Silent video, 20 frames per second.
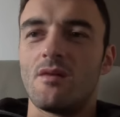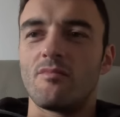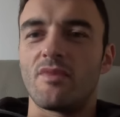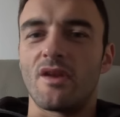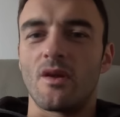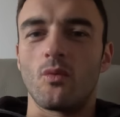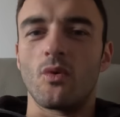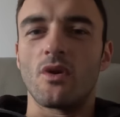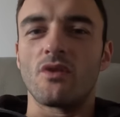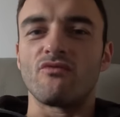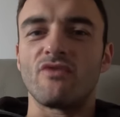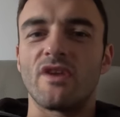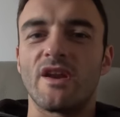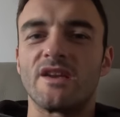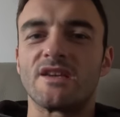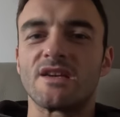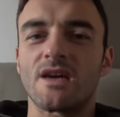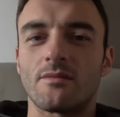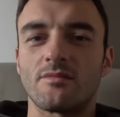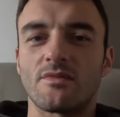but he wouldn't
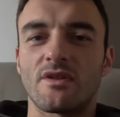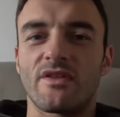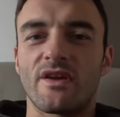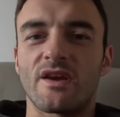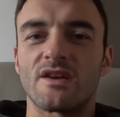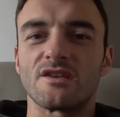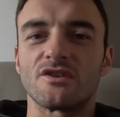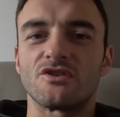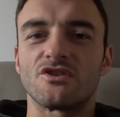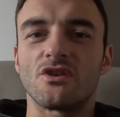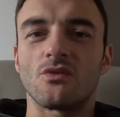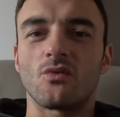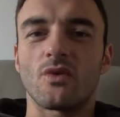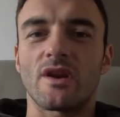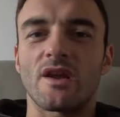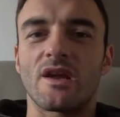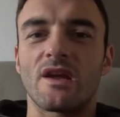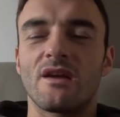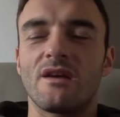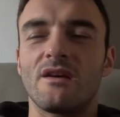really tell me things I do
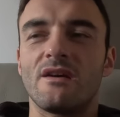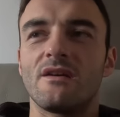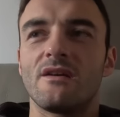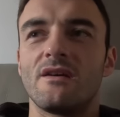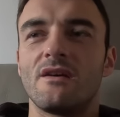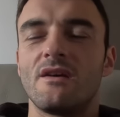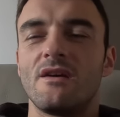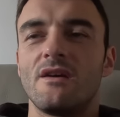want to hear.